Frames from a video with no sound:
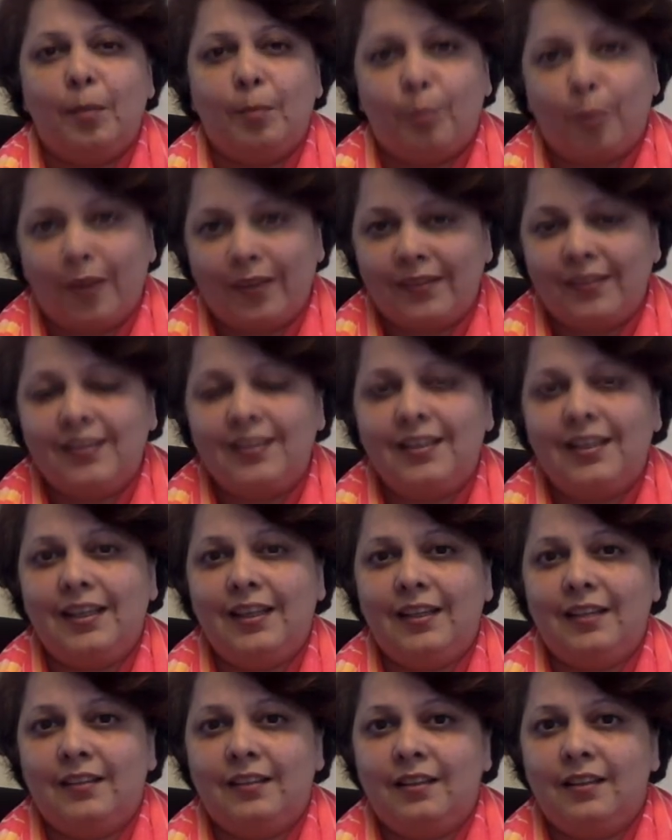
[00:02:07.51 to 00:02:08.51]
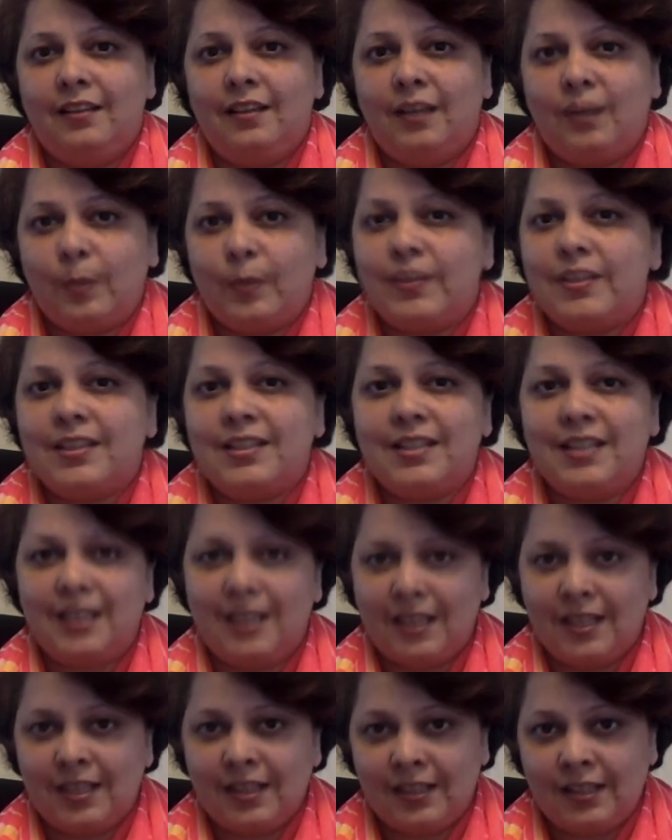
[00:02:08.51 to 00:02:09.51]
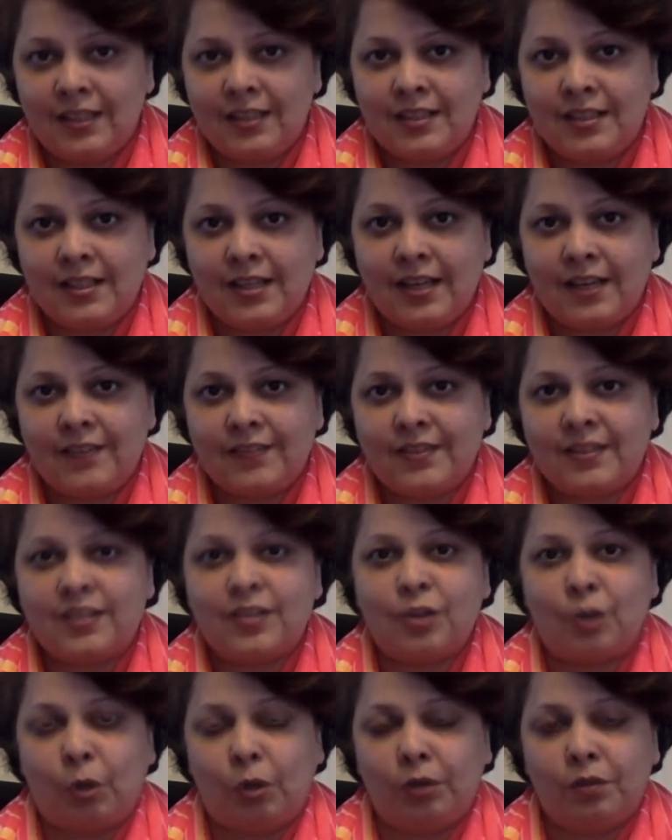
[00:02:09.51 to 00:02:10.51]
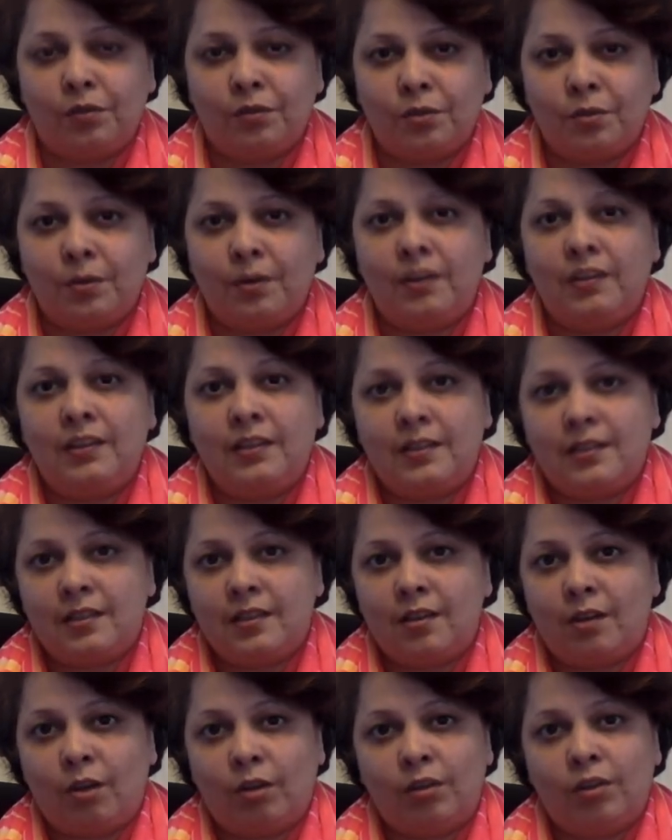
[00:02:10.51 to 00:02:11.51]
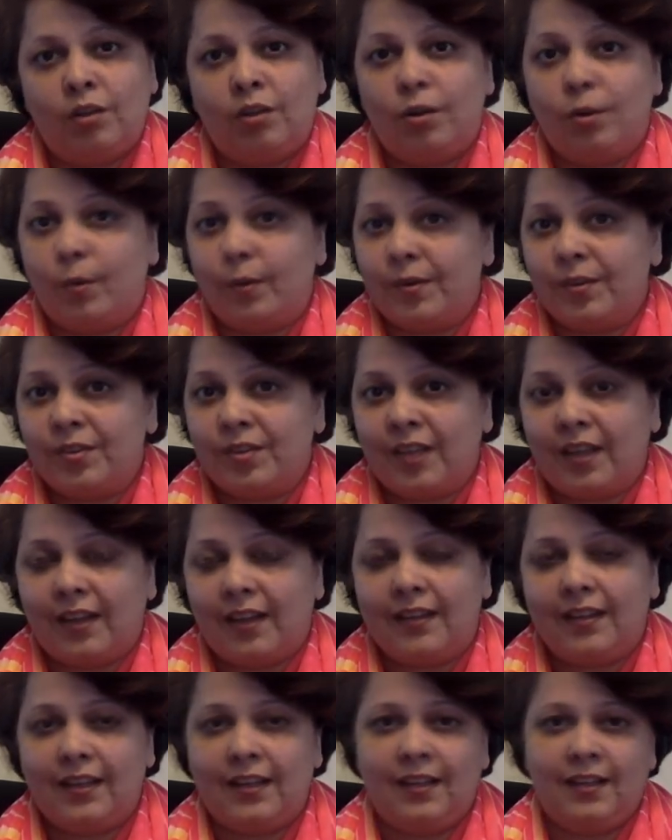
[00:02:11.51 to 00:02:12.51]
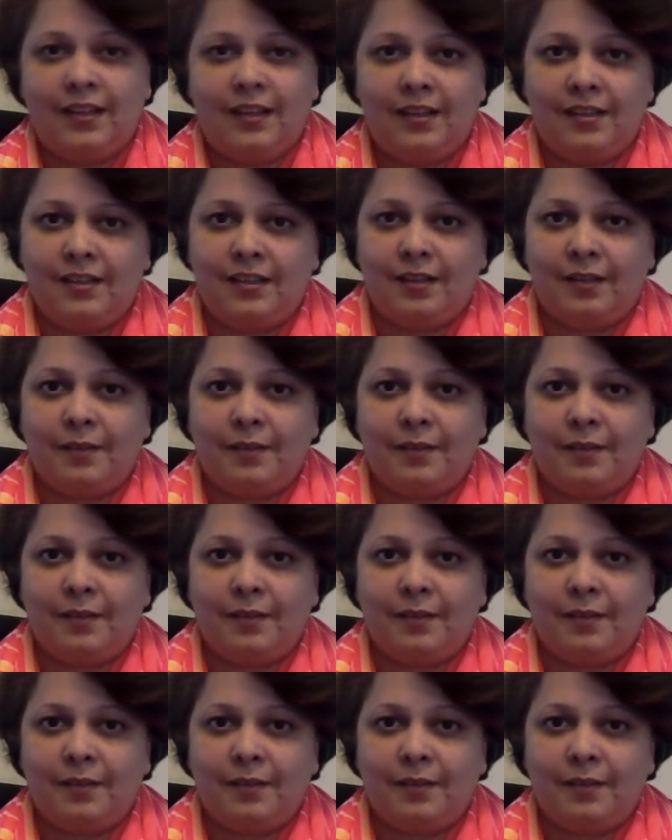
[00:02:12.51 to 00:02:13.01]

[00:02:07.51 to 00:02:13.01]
Presently, the liquidity in ETFs is also a little on the lower side in India.